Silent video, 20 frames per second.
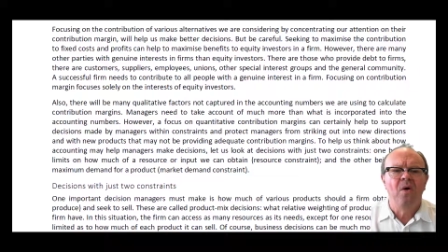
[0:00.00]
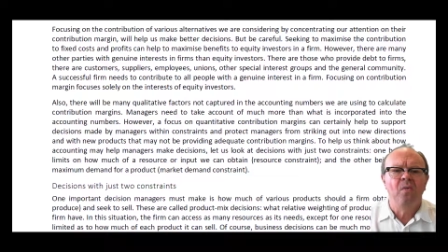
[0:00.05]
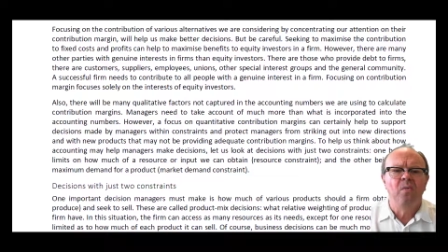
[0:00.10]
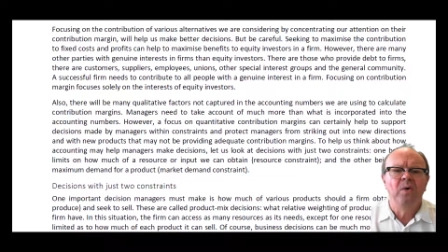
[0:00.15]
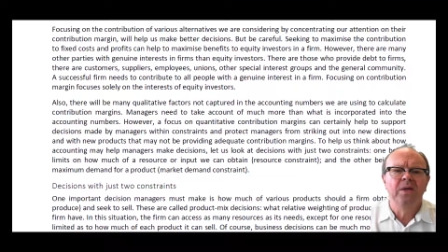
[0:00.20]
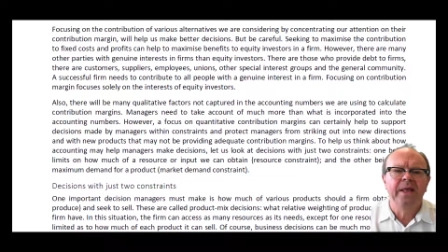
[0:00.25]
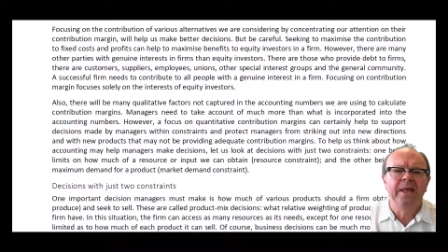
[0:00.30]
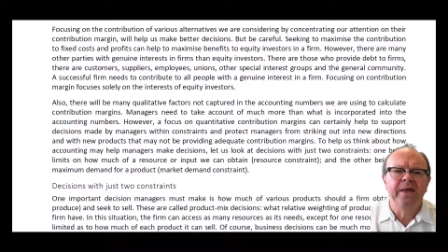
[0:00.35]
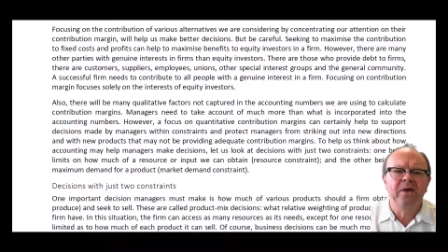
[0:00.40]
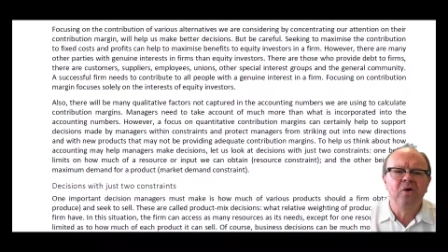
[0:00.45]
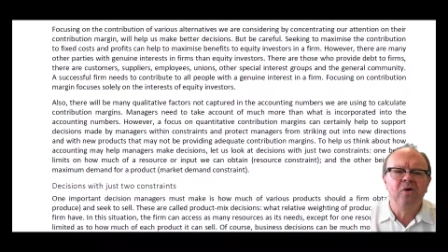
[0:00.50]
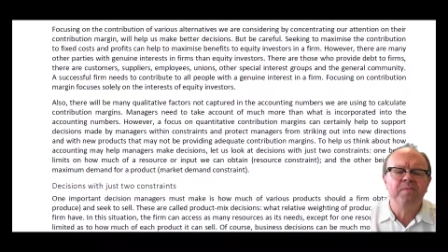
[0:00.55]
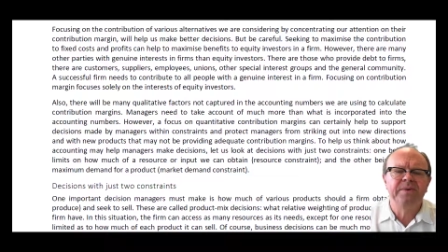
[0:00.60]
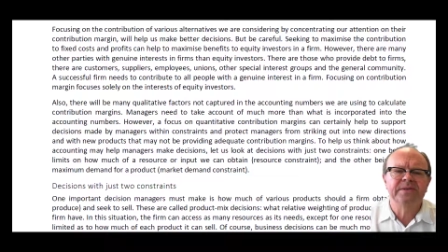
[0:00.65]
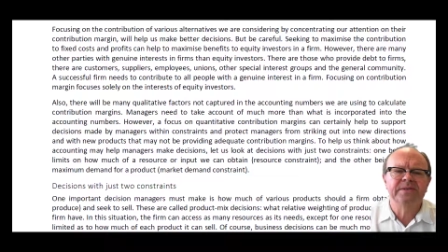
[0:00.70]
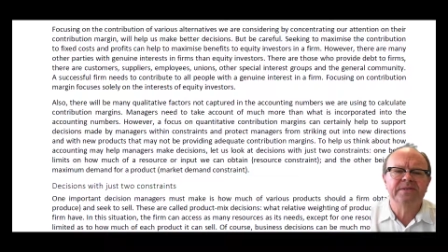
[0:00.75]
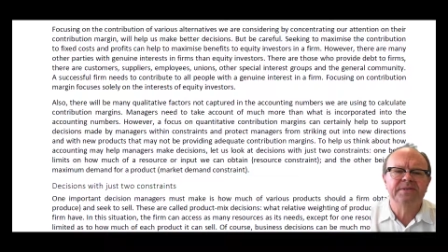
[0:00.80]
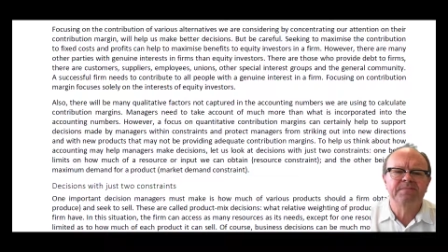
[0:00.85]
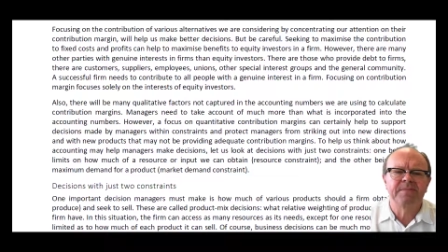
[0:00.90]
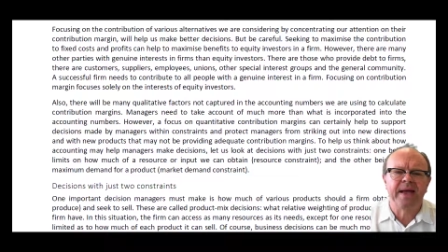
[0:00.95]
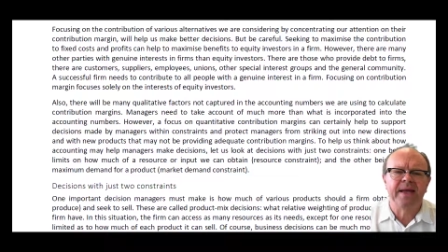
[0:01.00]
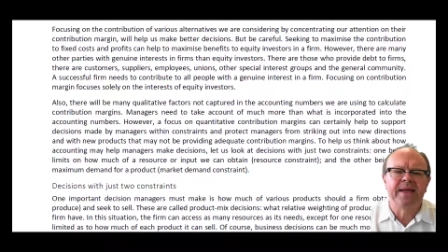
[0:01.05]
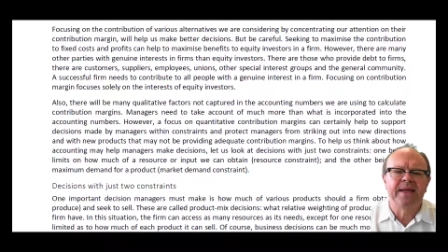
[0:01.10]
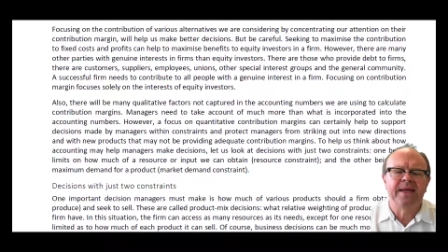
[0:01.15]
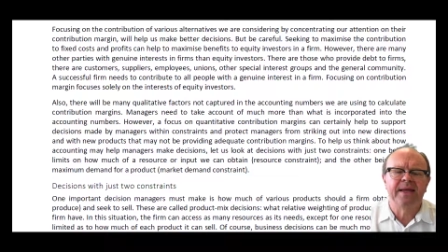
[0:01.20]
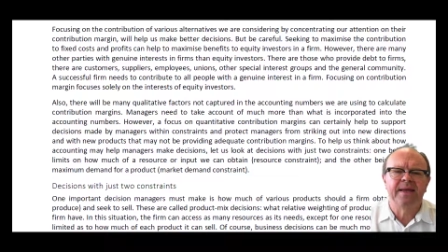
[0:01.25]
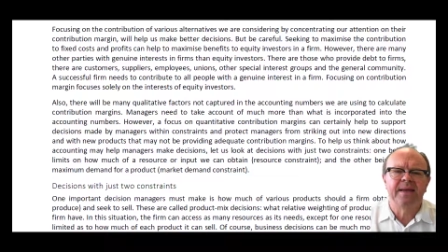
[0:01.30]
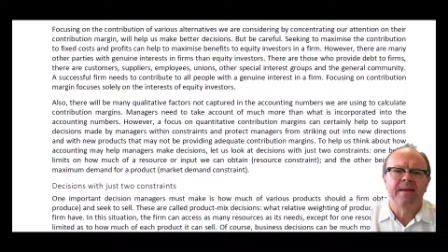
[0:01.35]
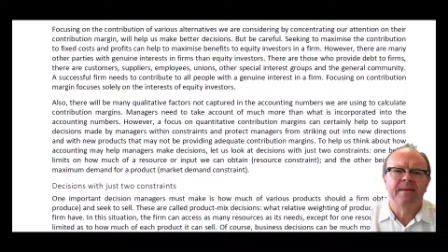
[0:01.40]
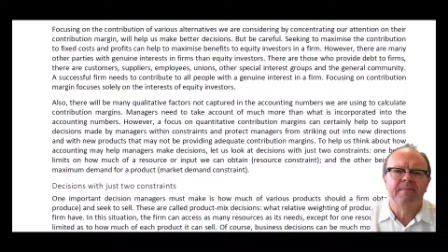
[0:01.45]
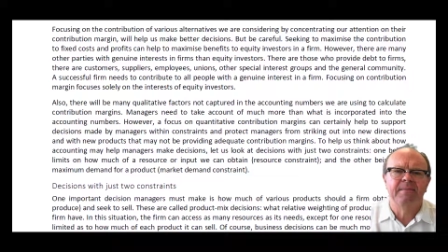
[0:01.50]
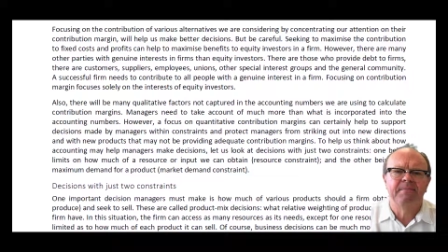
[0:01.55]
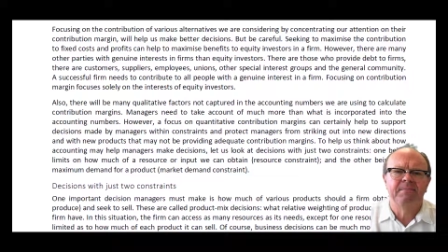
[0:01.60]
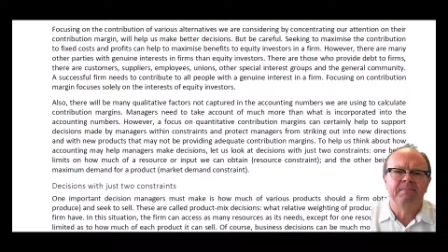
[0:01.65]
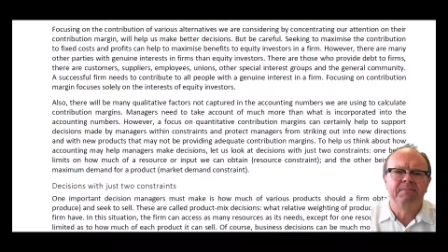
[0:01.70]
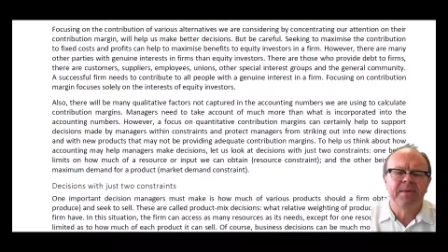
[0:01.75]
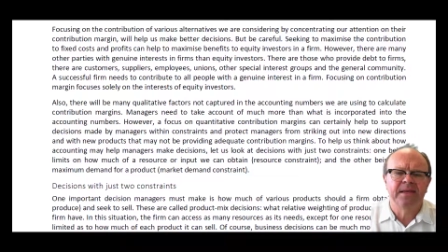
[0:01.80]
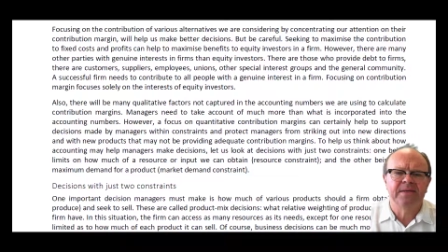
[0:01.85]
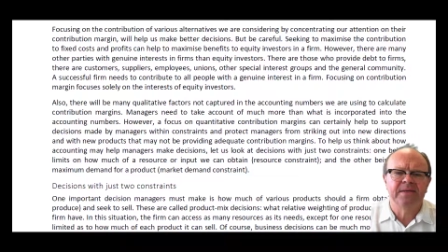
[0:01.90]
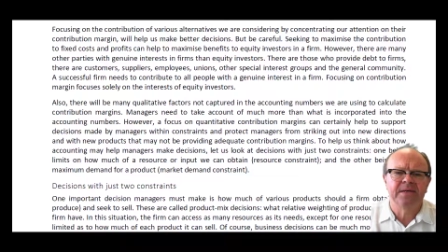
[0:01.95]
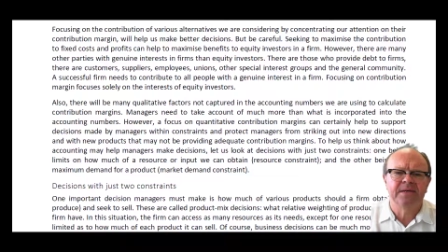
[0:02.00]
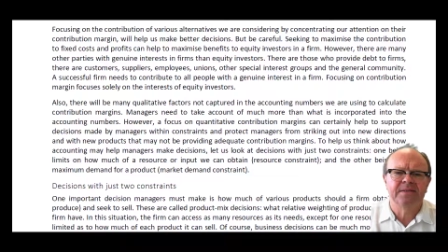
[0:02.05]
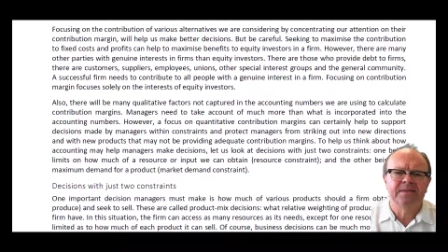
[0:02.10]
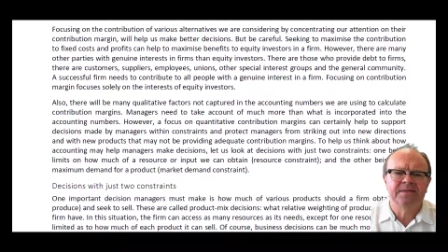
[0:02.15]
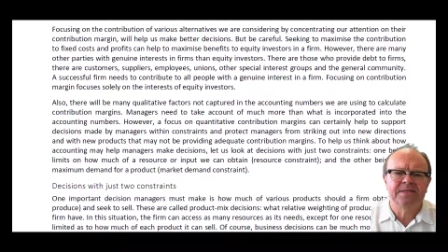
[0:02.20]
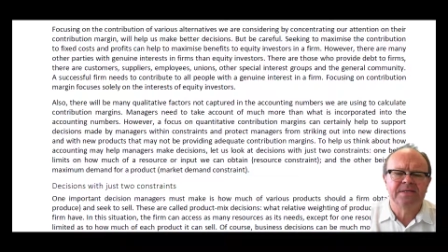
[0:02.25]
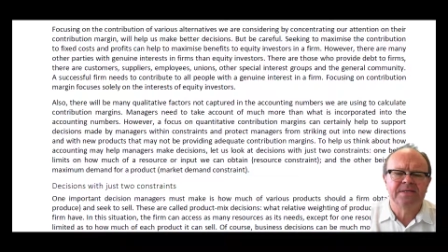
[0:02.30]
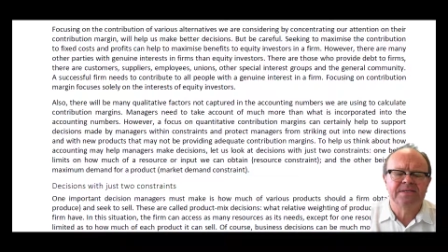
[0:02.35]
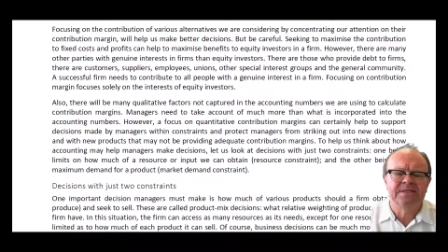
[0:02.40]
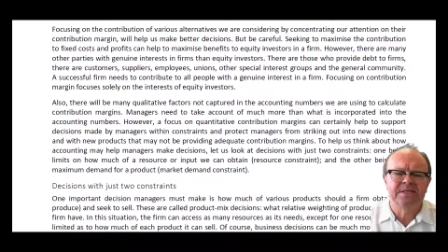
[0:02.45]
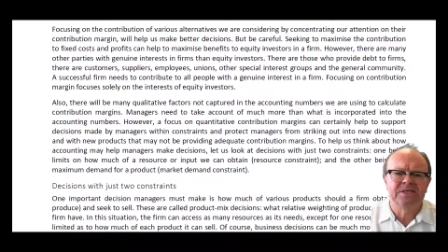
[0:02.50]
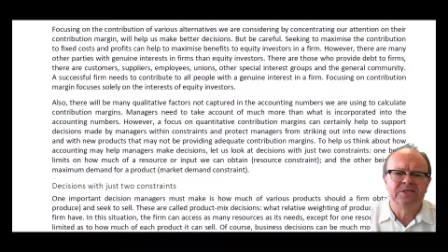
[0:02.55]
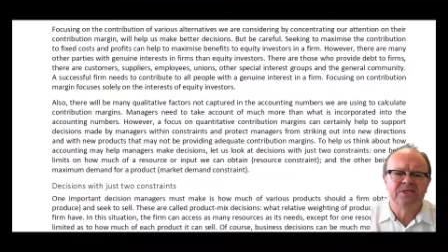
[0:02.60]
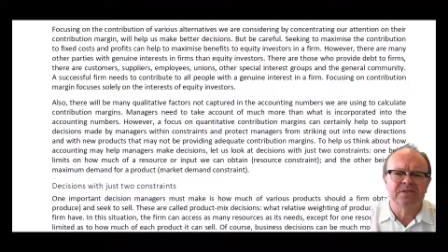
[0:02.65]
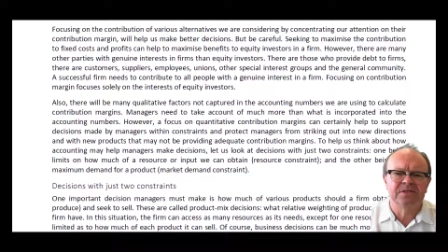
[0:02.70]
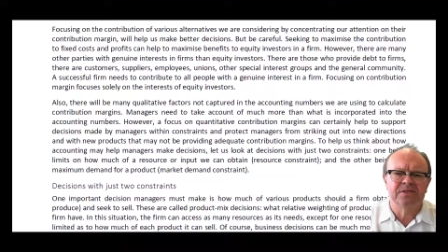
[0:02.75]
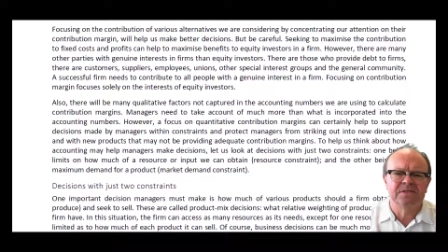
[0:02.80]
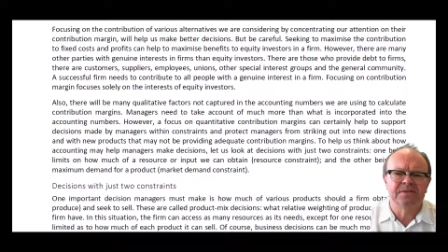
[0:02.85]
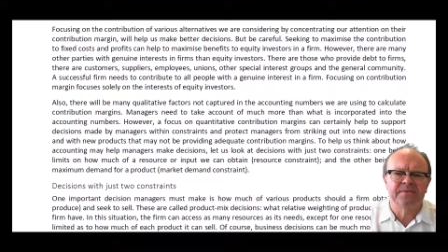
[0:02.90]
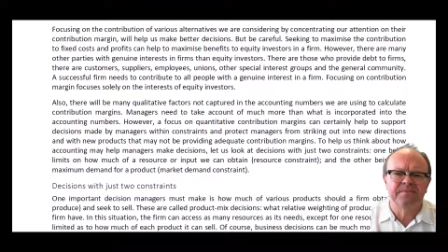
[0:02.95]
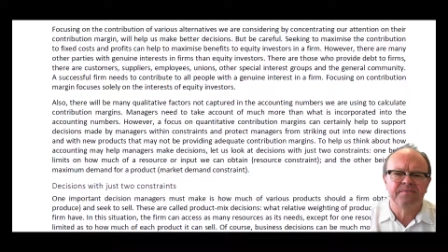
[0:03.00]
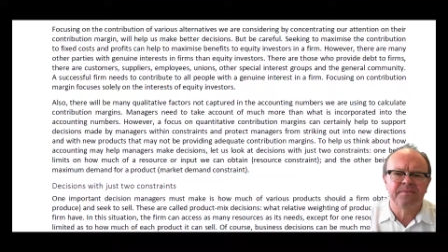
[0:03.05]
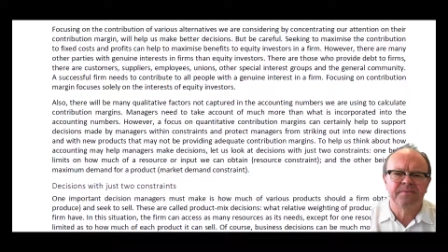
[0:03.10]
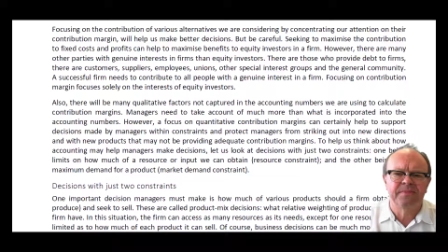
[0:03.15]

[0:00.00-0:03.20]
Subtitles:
will help us make better decisions.